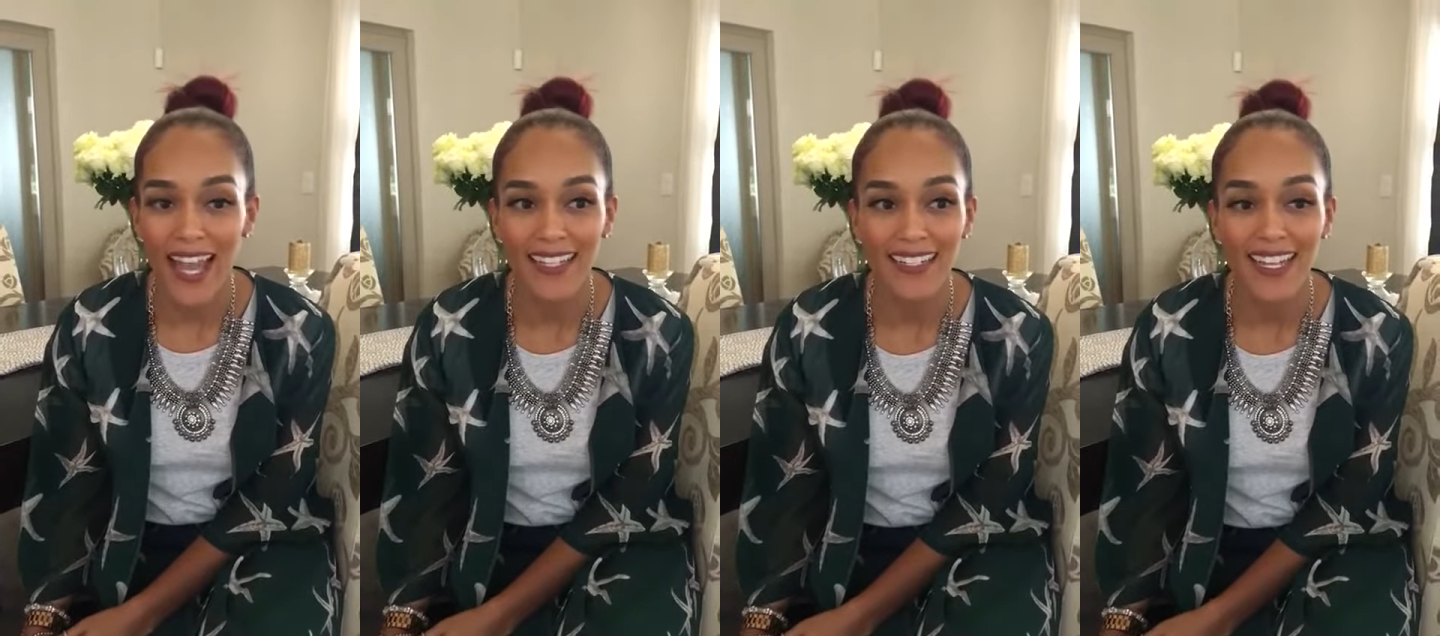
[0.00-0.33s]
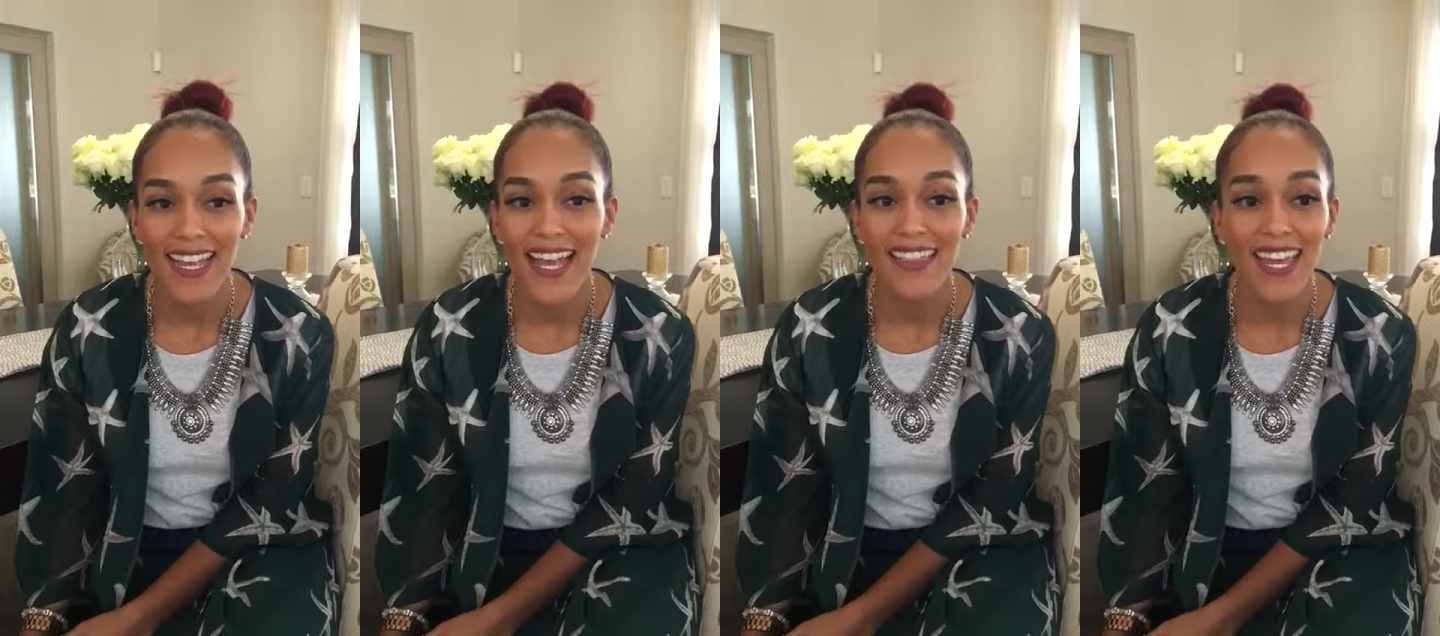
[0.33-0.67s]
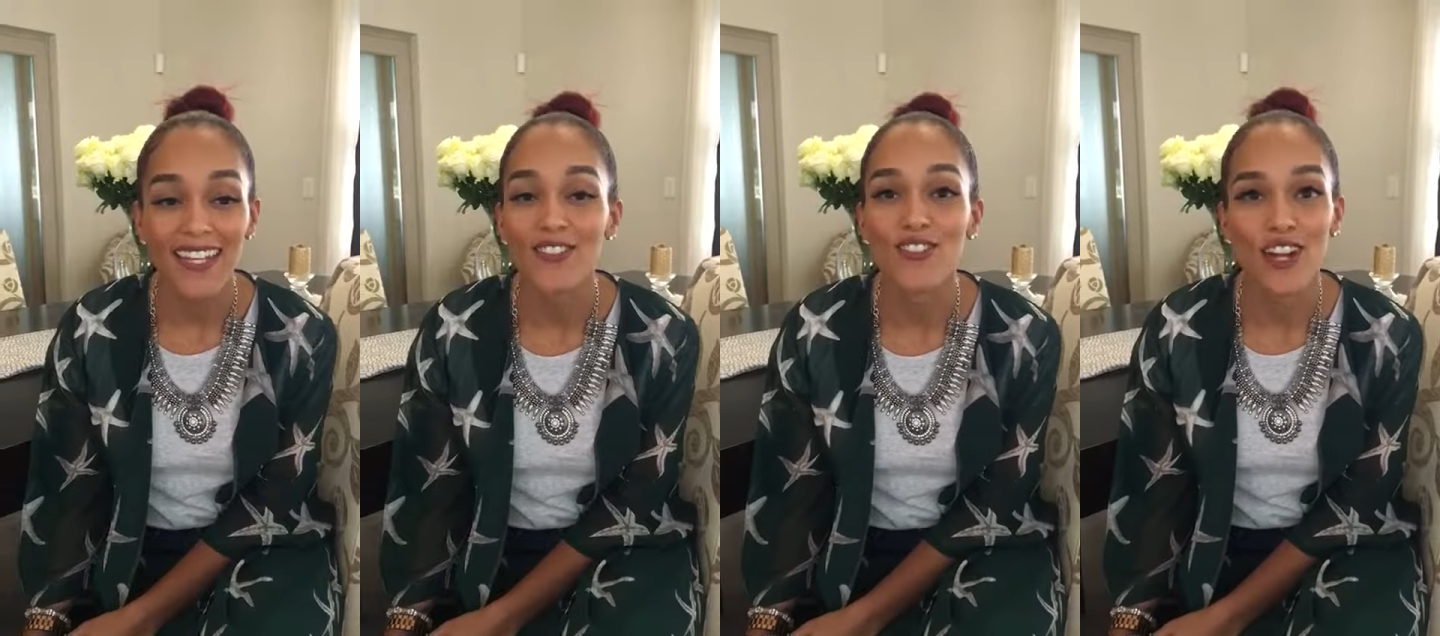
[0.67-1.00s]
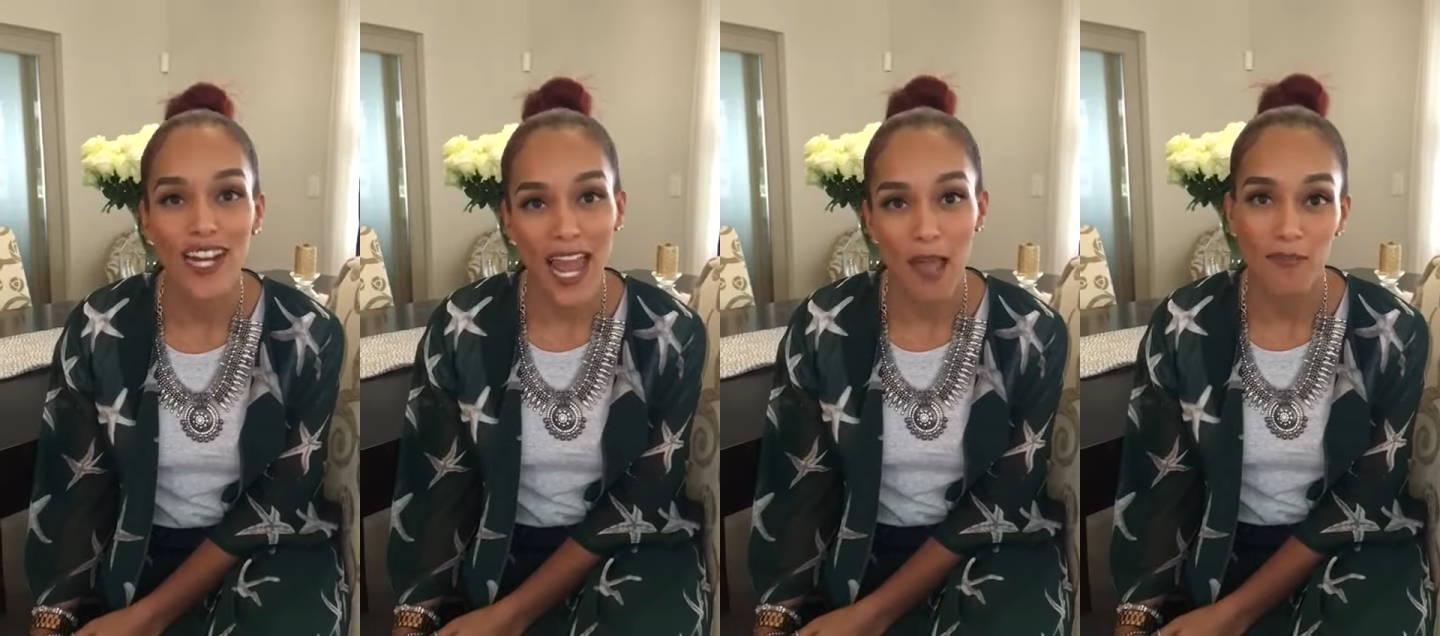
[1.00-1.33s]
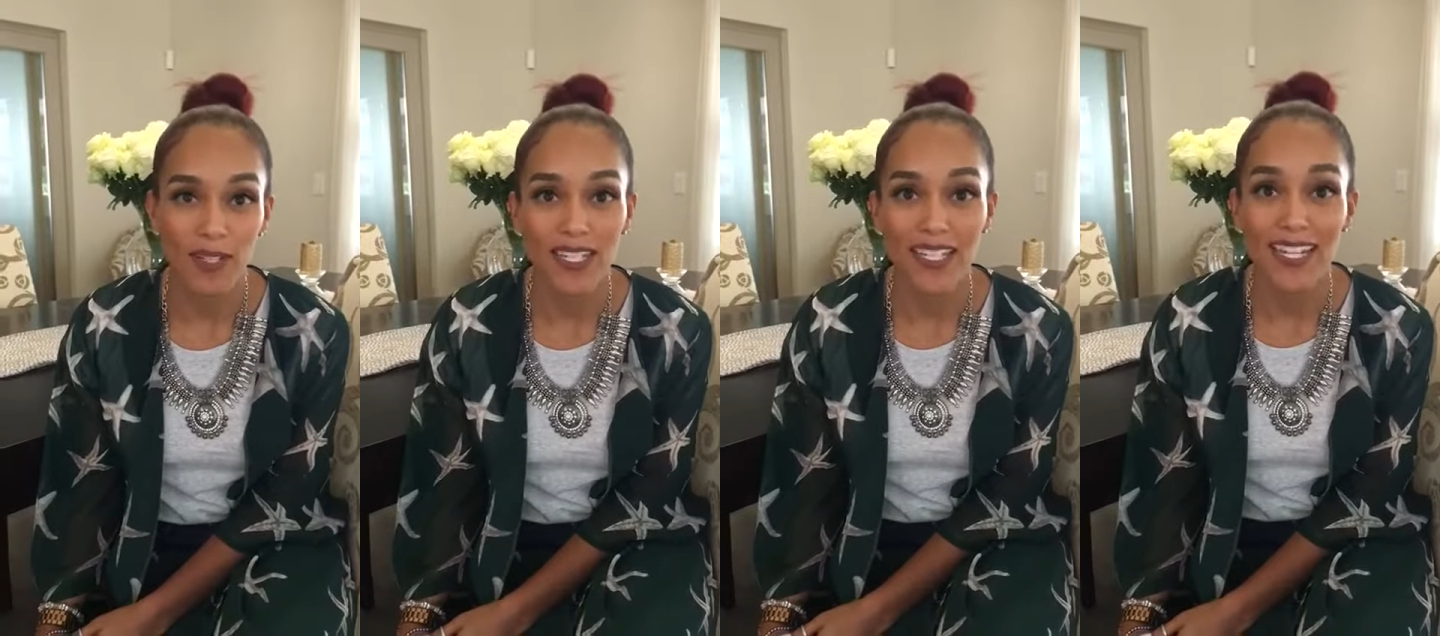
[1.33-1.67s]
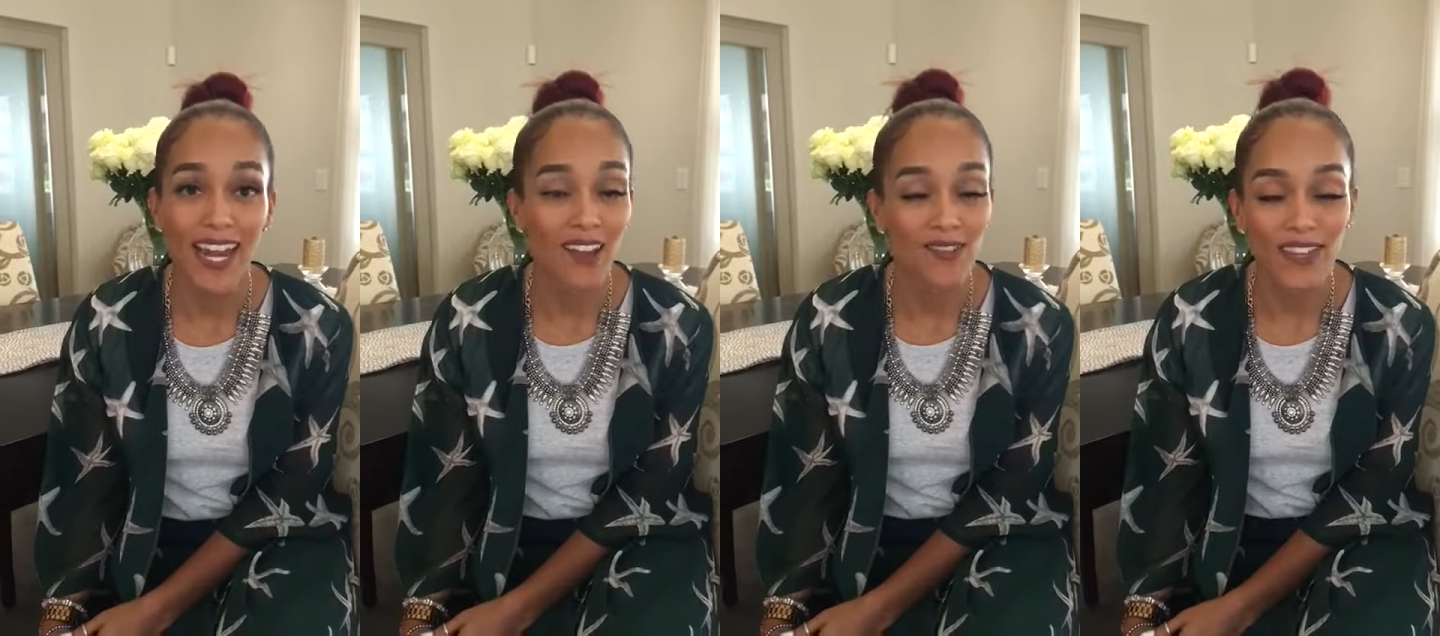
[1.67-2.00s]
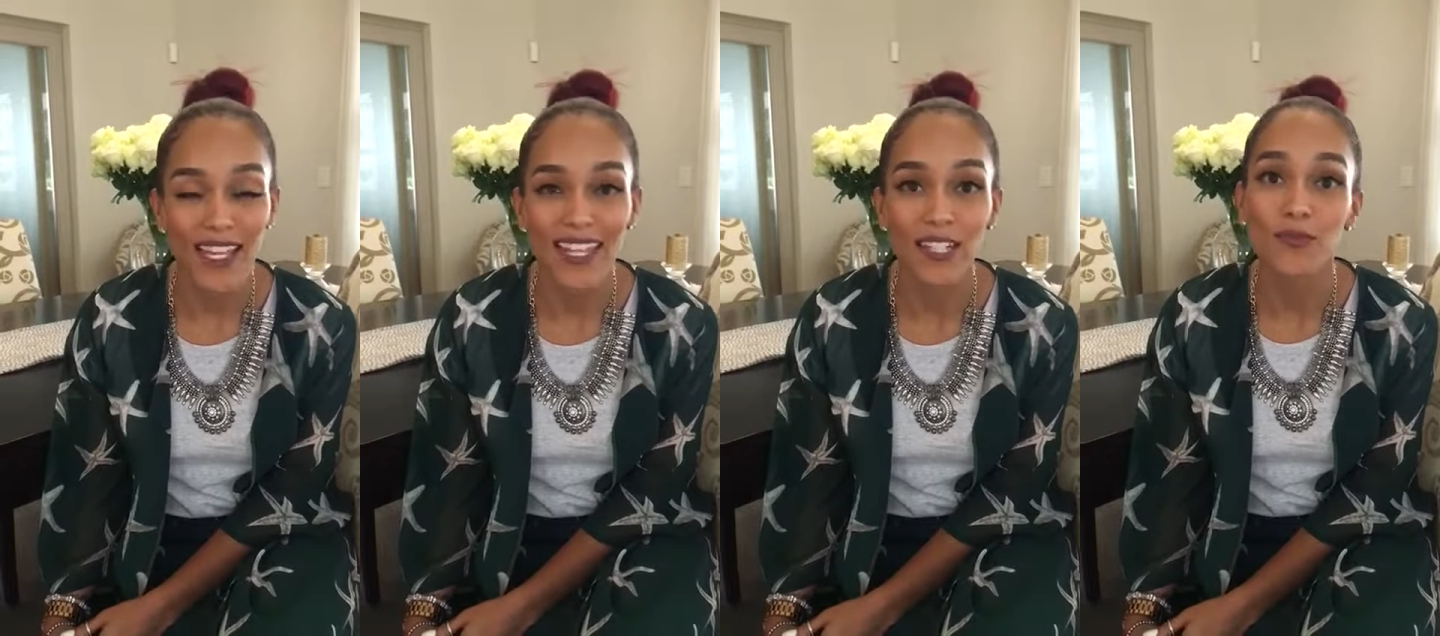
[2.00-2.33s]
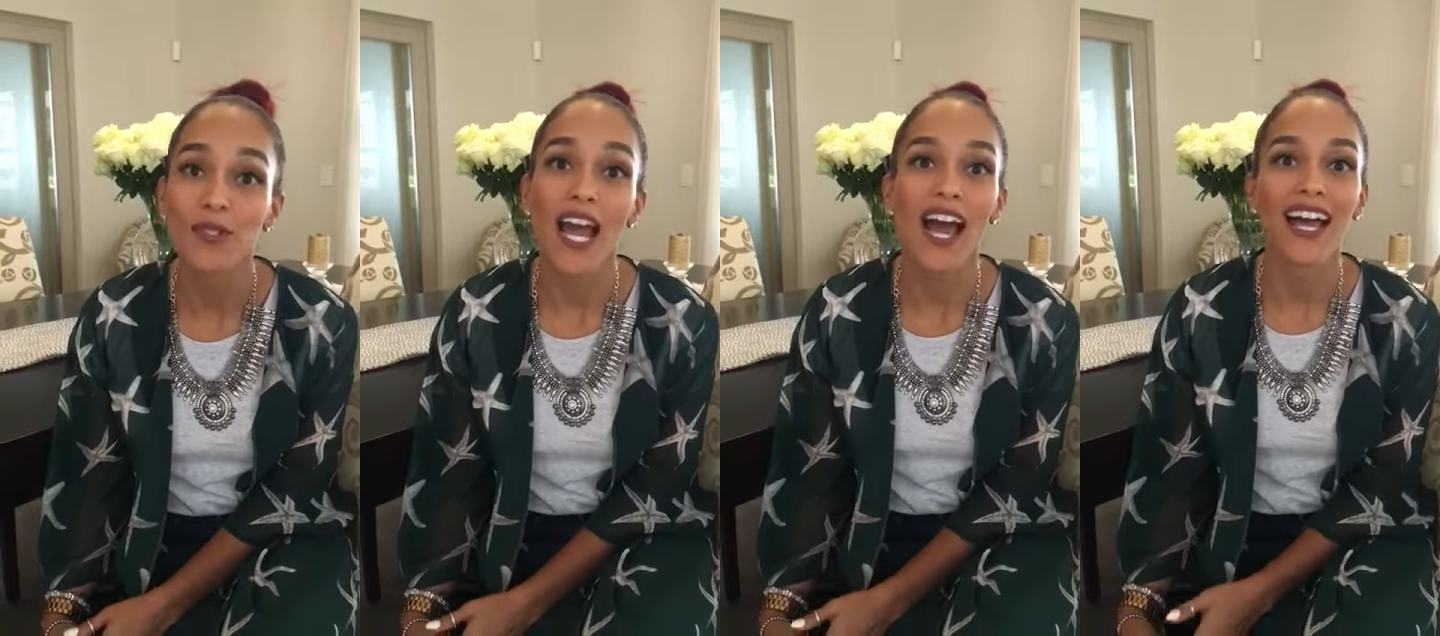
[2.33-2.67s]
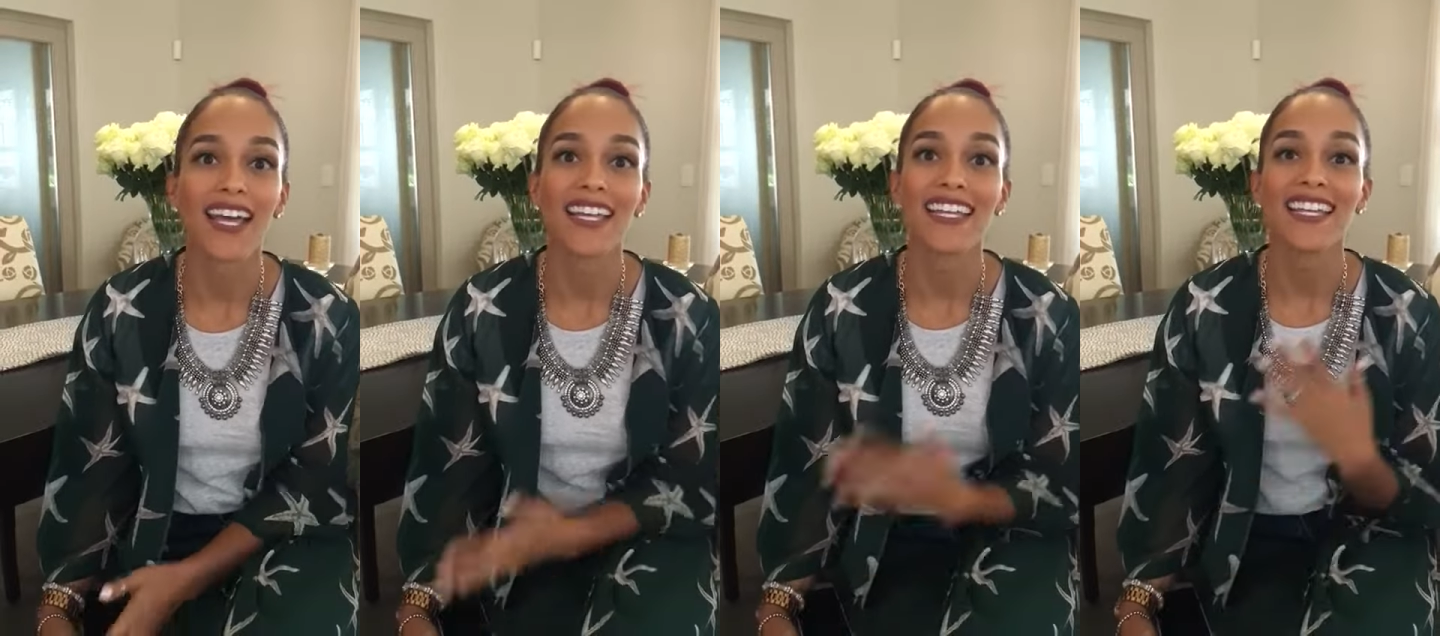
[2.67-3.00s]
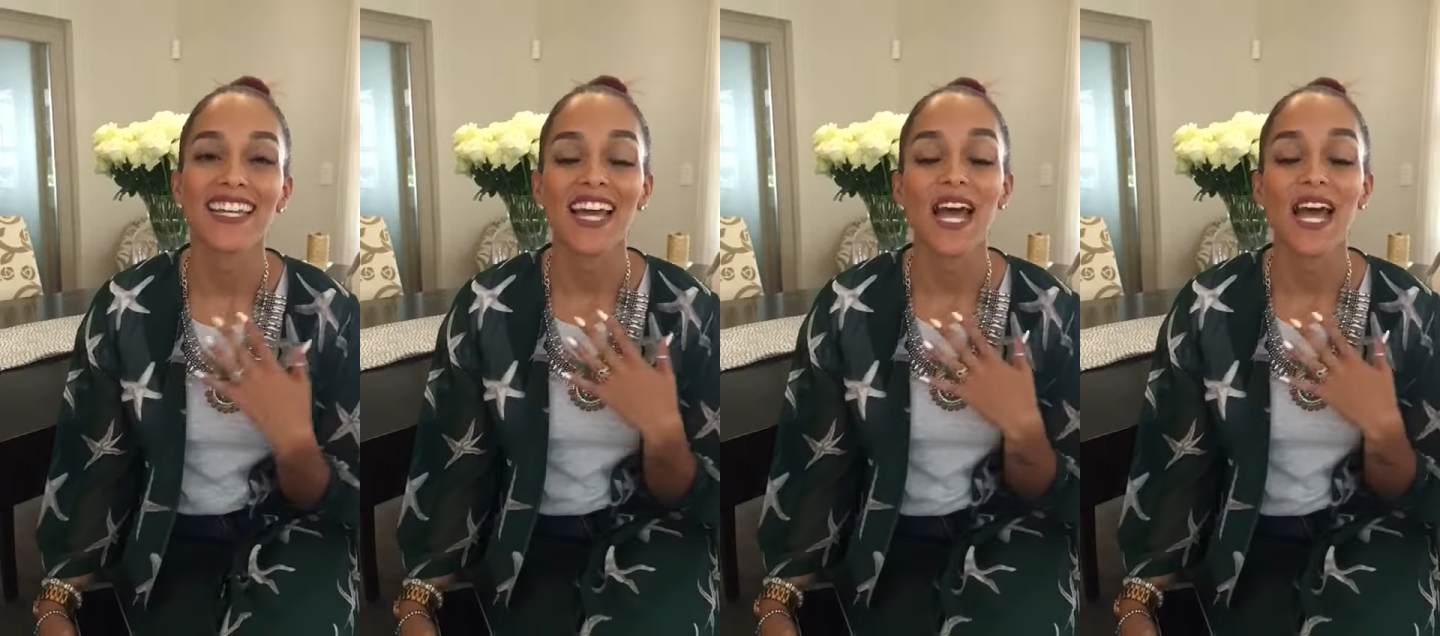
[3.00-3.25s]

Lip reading: And that is not happening enough. And that's what I